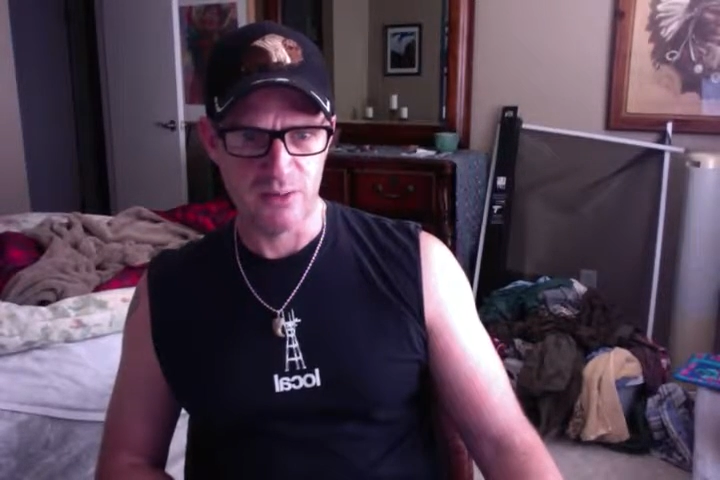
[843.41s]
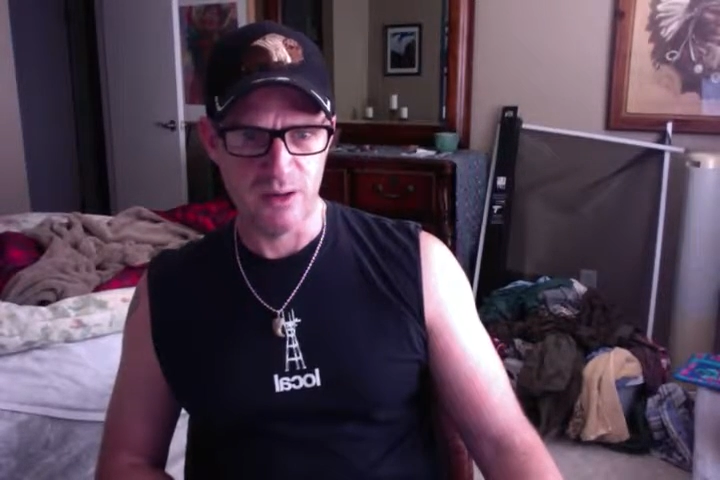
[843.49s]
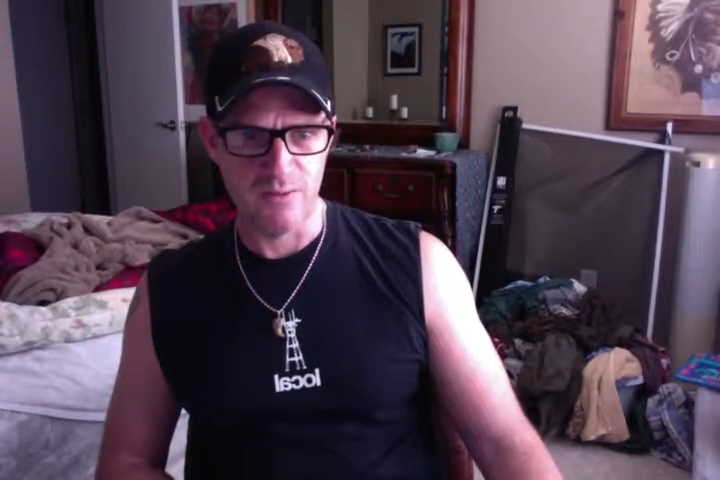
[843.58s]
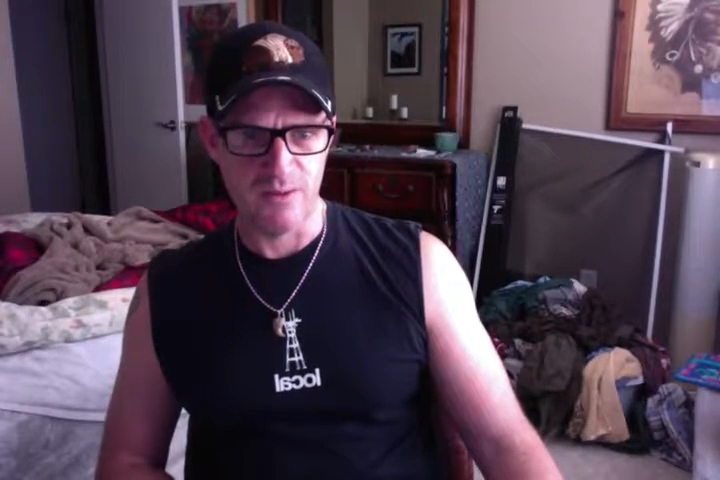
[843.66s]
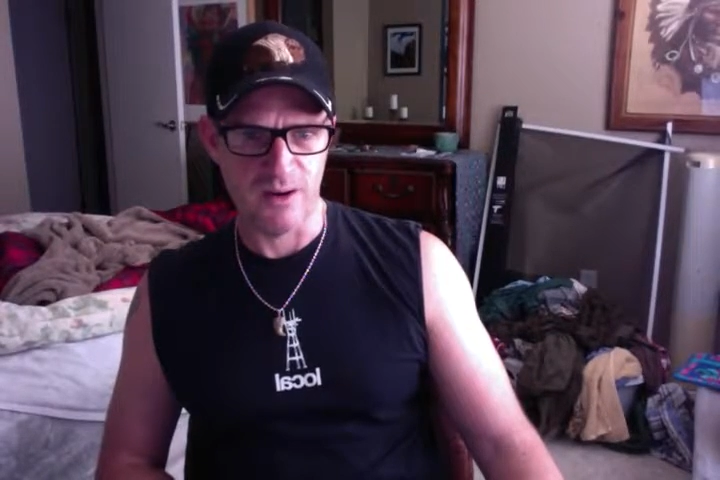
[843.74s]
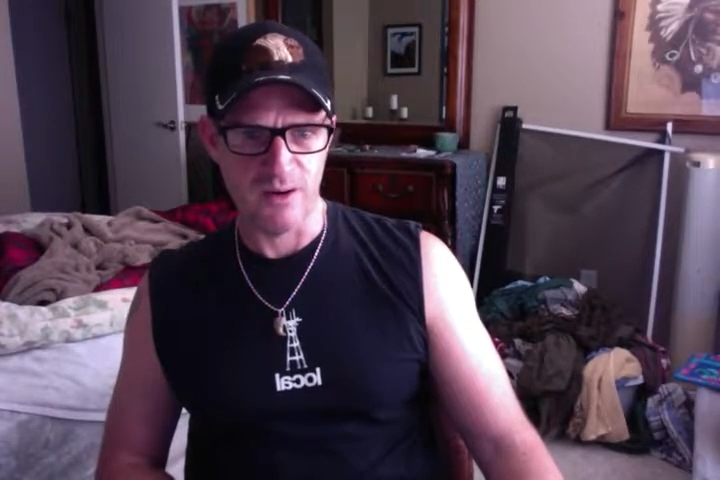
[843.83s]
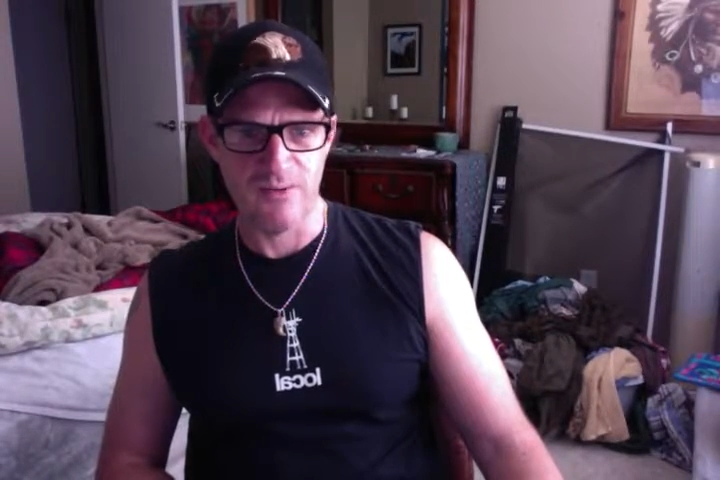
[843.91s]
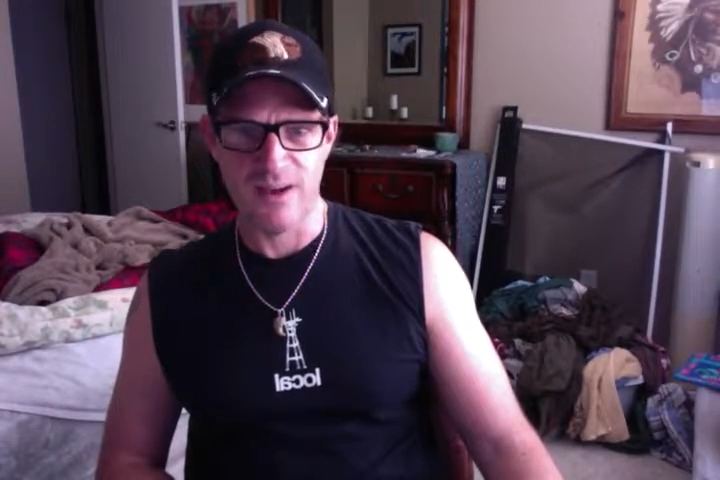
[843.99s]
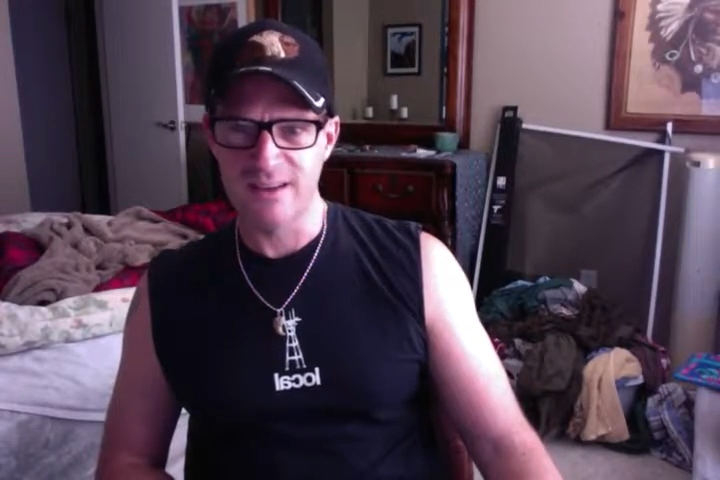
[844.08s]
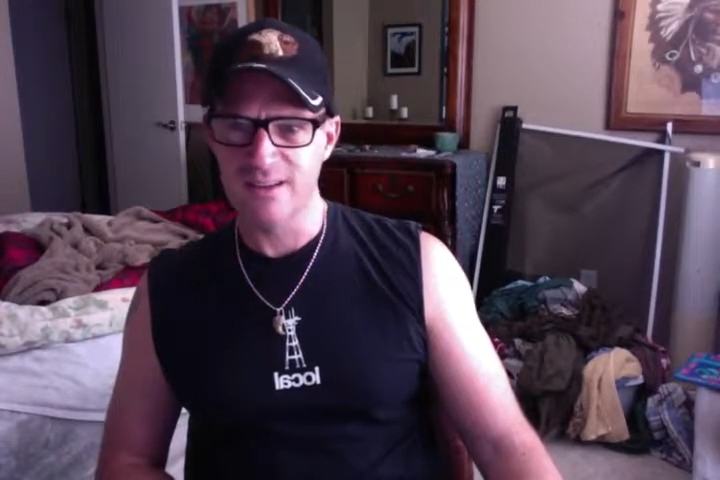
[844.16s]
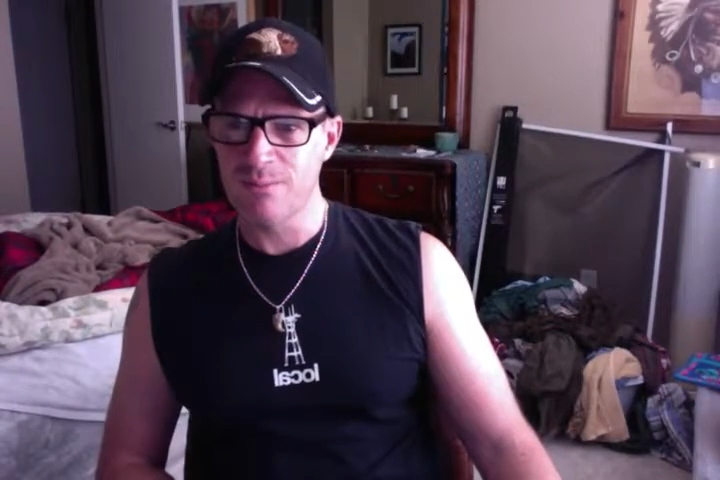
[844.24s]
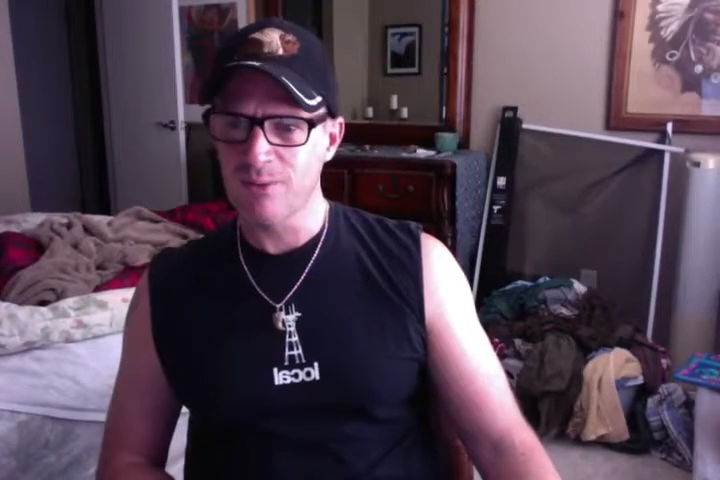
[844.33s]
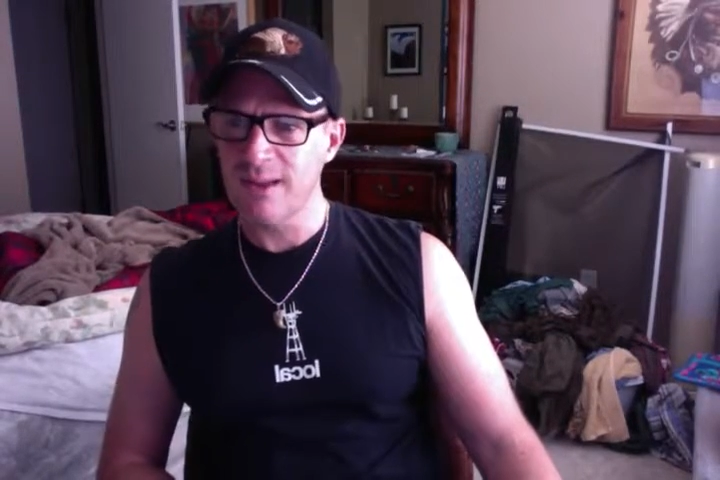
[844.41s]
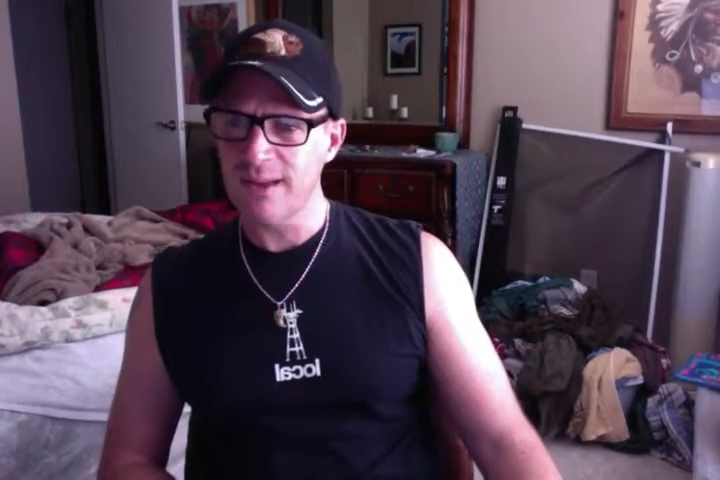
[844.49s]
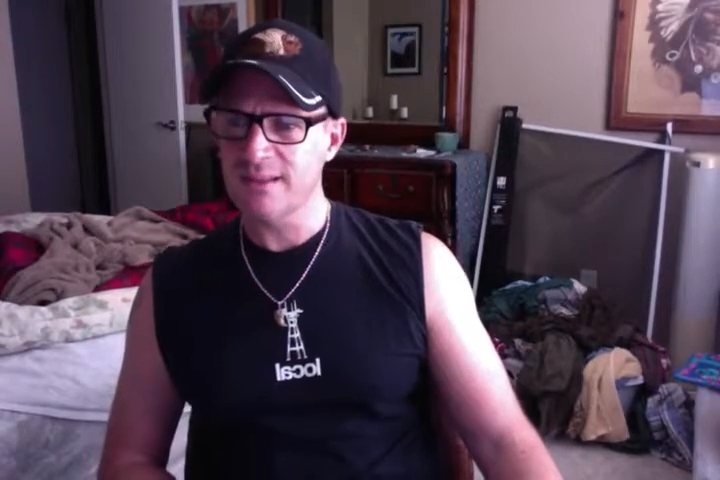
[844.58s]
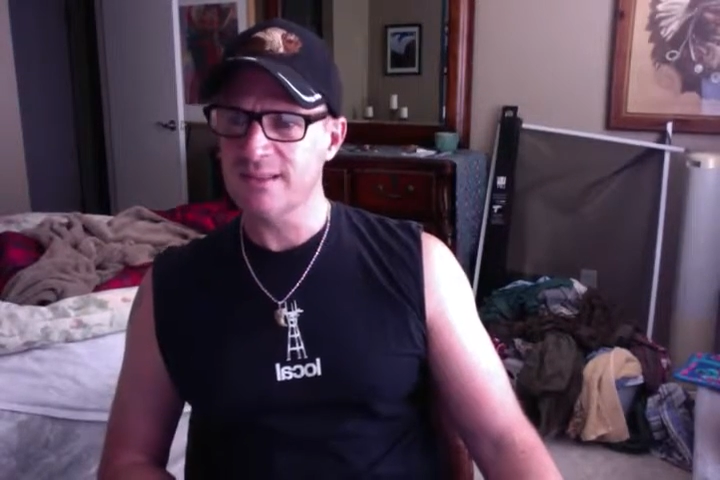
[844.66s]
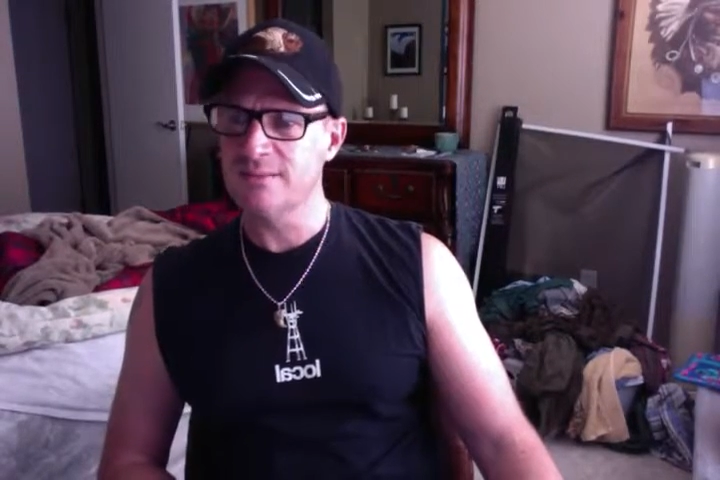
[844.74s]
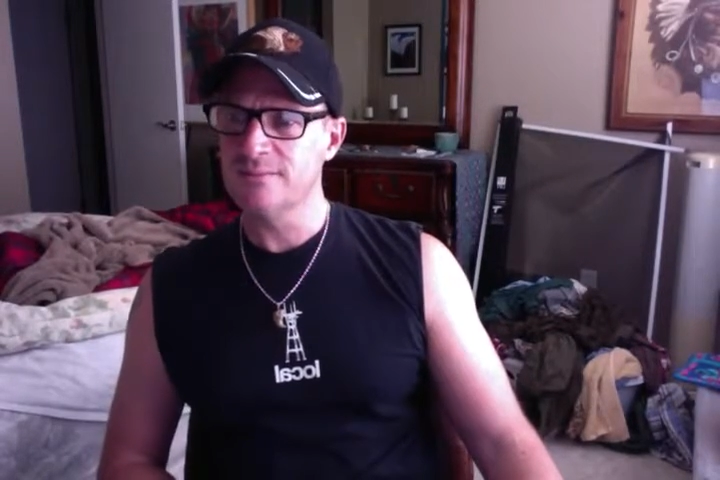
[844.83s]
to a verified
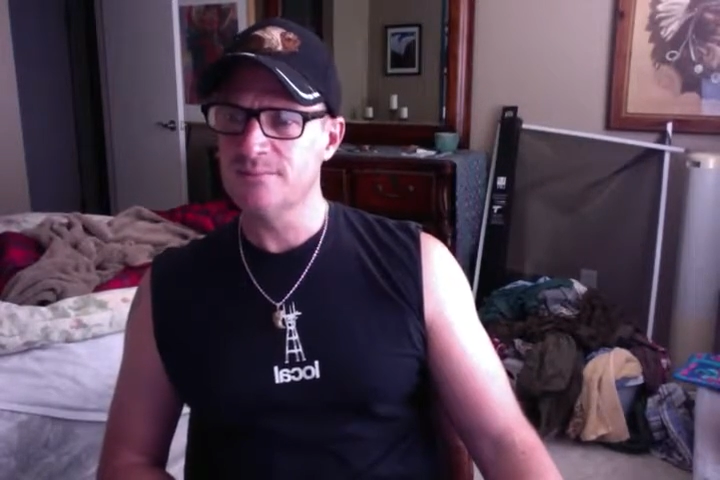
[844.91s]
complaint.